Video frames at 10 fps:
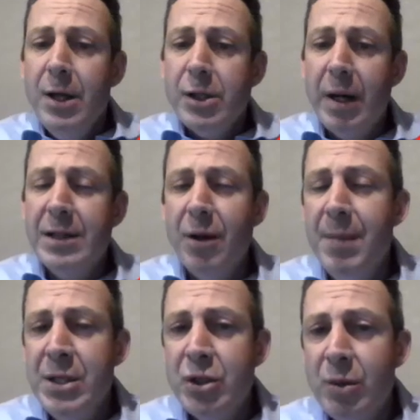So as I
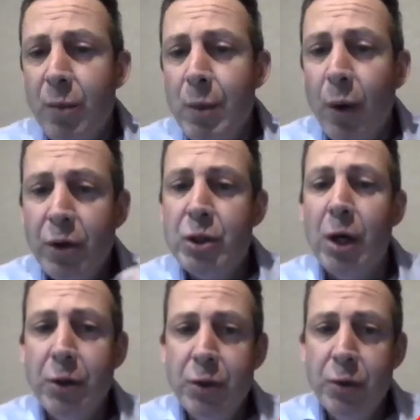mentioned, we want to show
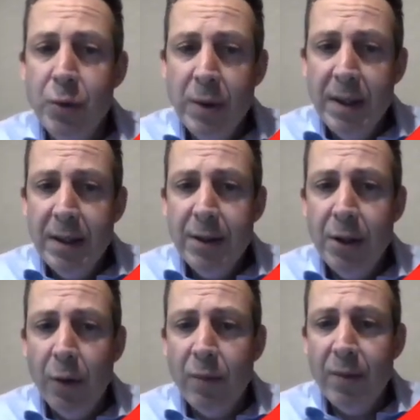you,
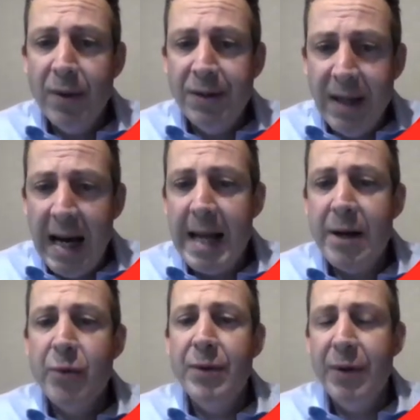the
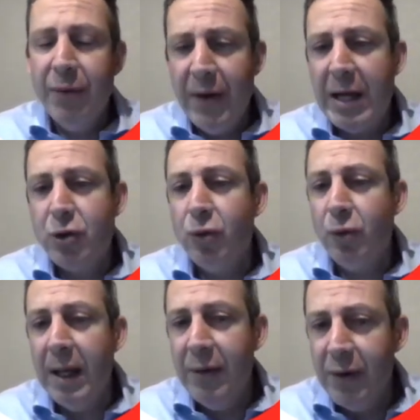data and the factual
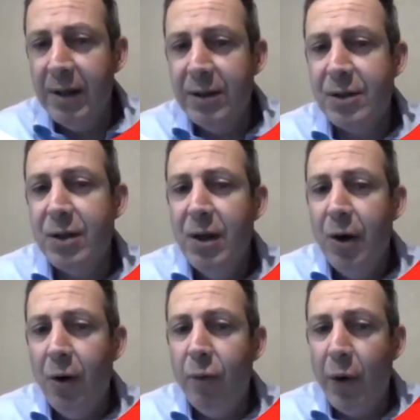evidence
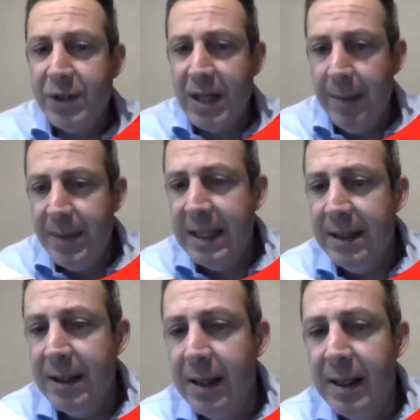of what's
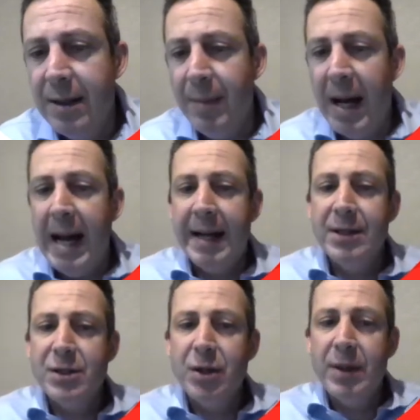happening in the market.
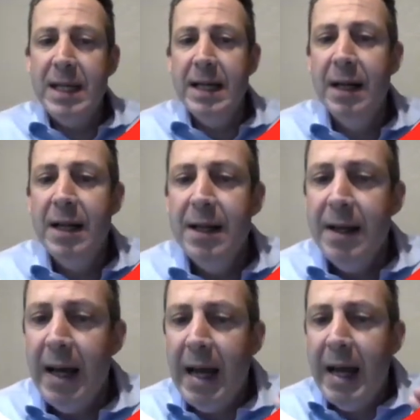So here,
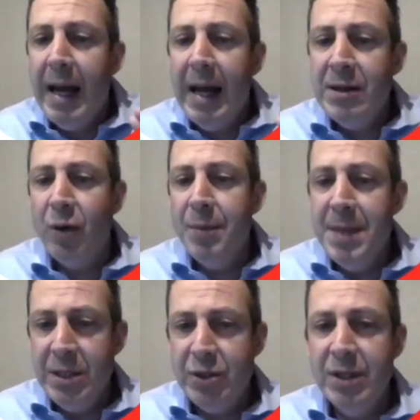as I
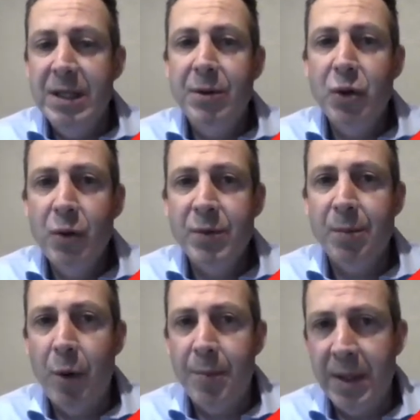mentioned, in terms of
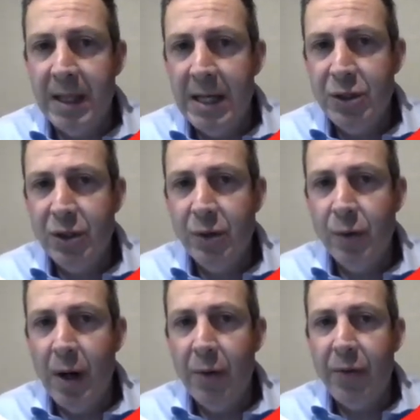population
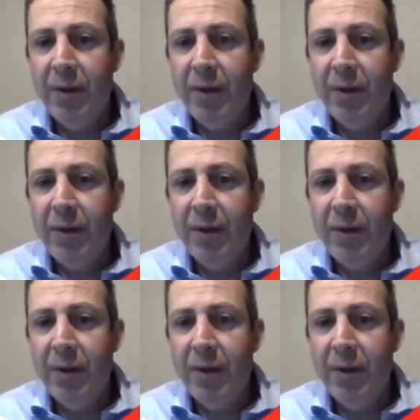growth,